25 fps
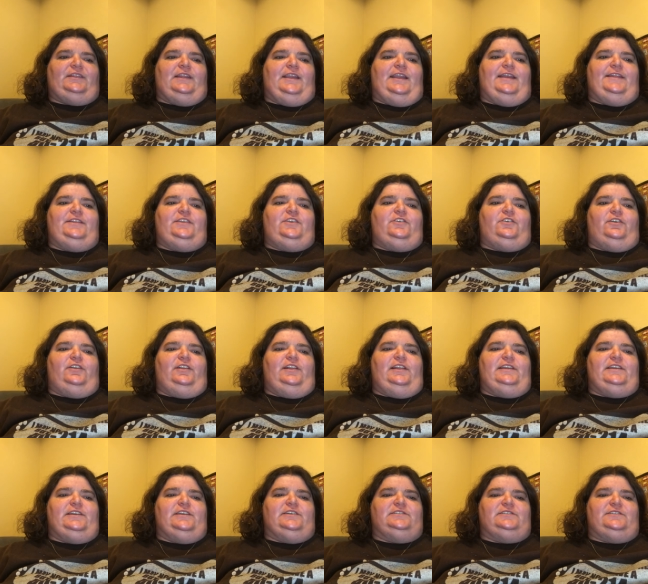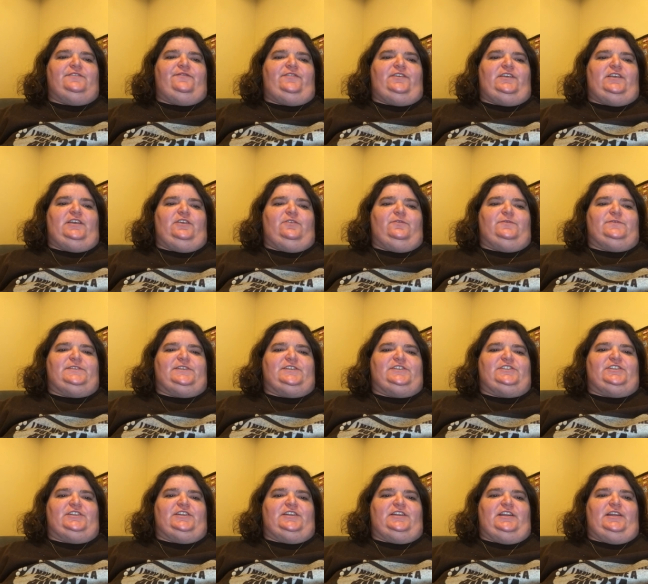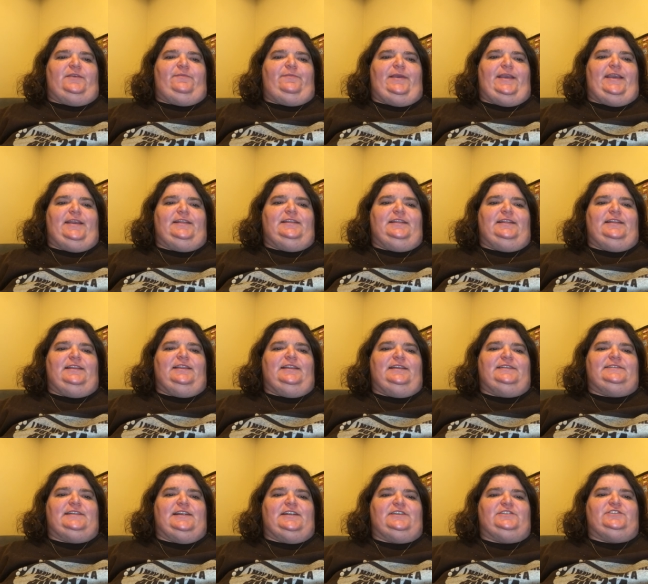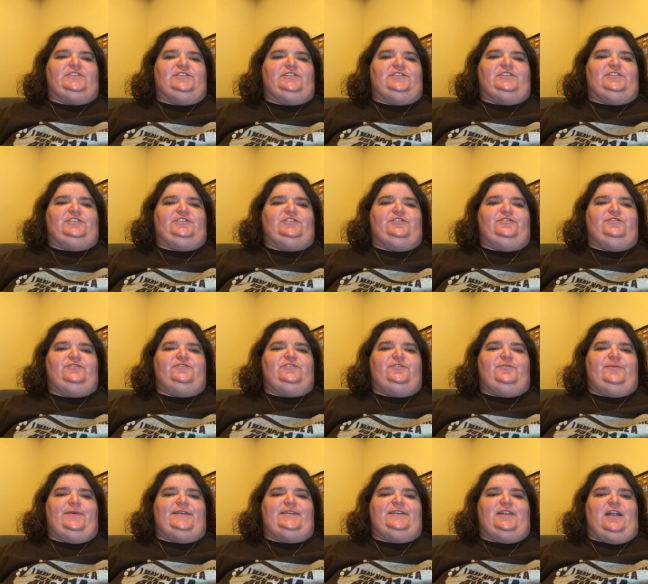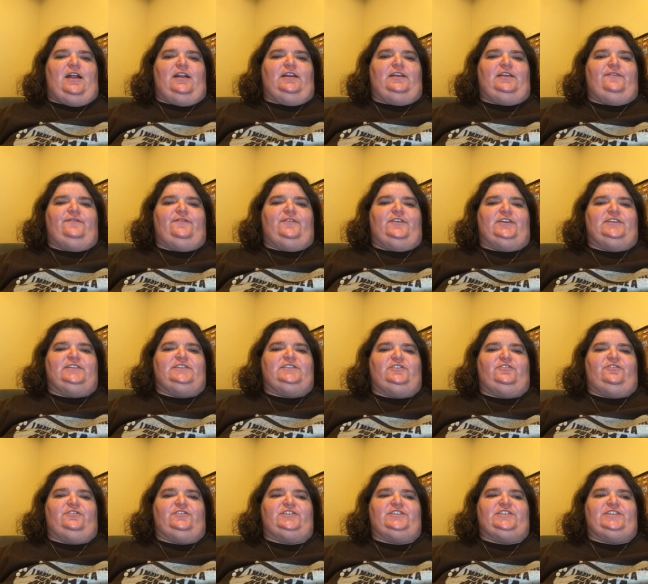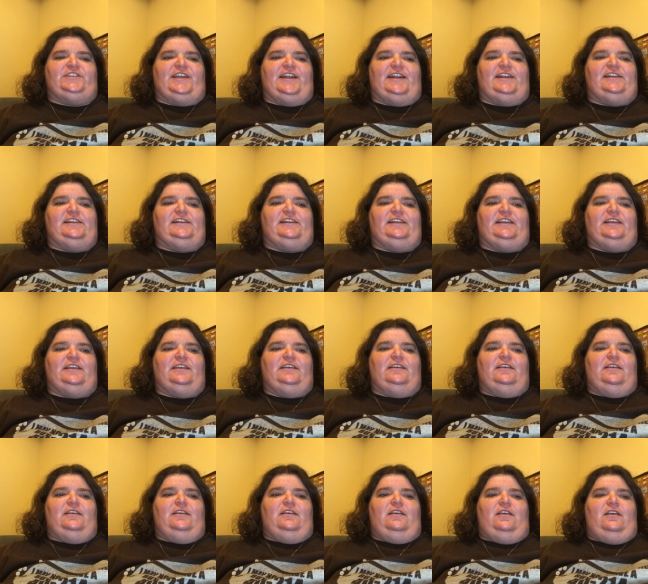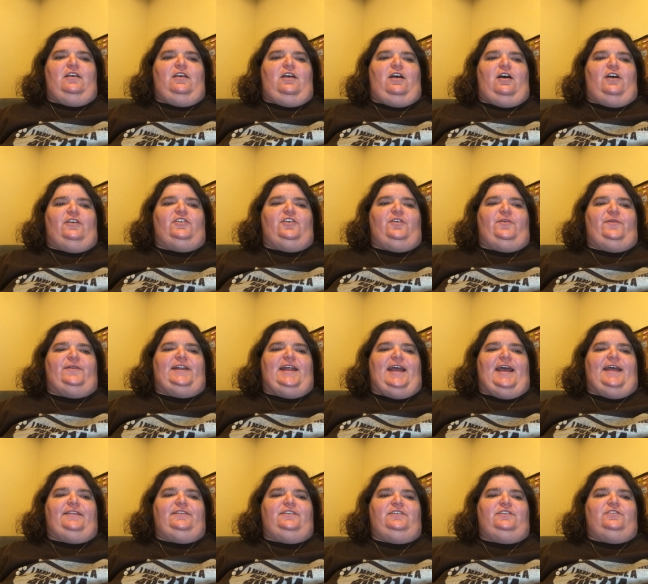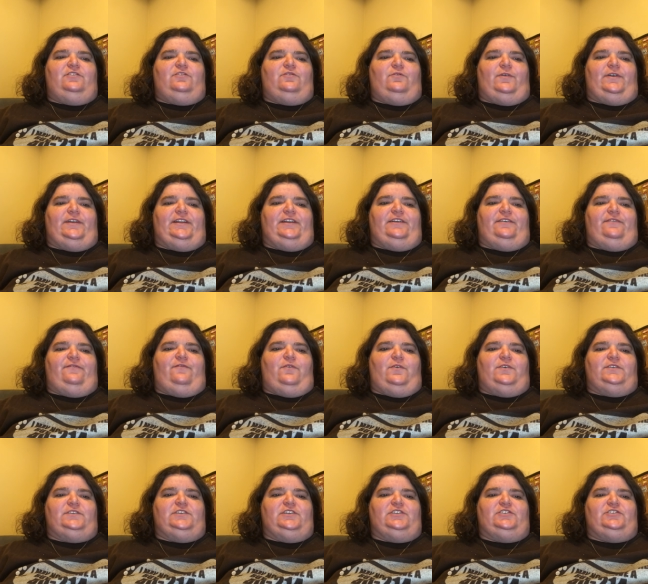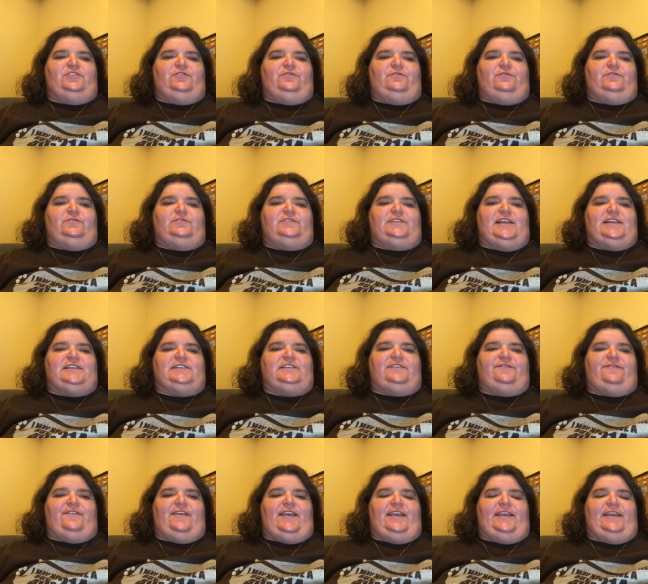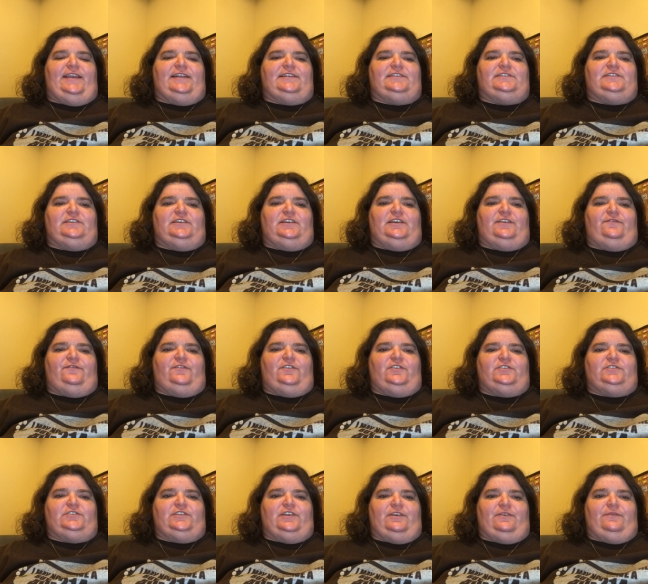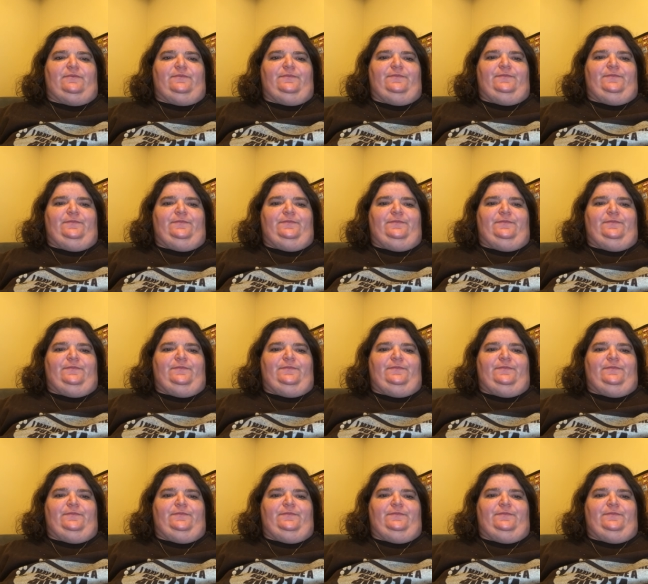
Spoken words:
In the early years of the Inquisition, it paid little attention to Jews who had not converted to Christianity, although it had the authority to force a Jew to testify against a converso.